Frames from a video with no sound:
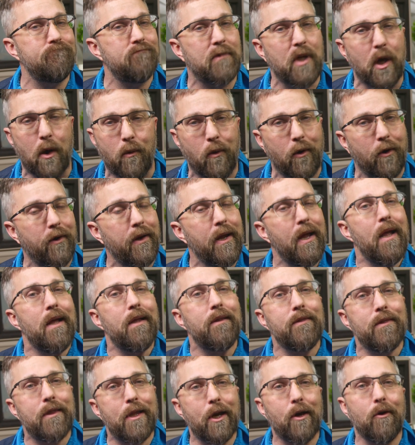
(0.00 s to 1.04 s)
don't worry,
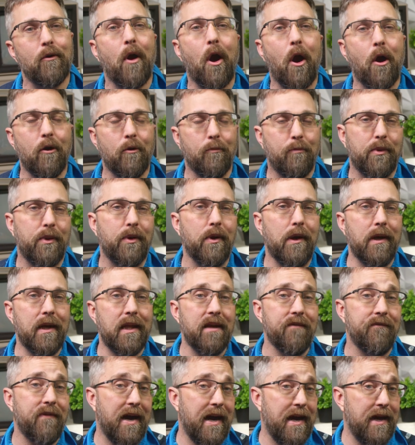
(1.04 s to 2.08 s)
there are
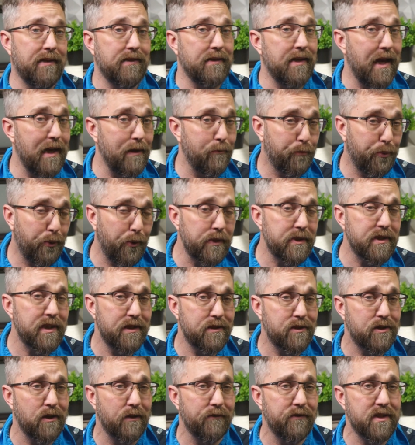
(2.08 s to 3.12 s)
plenty of online printing
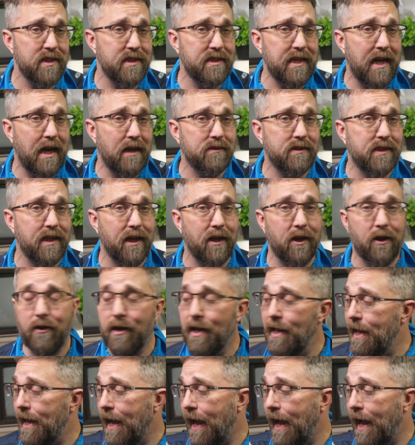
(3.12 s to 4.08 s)
services out there.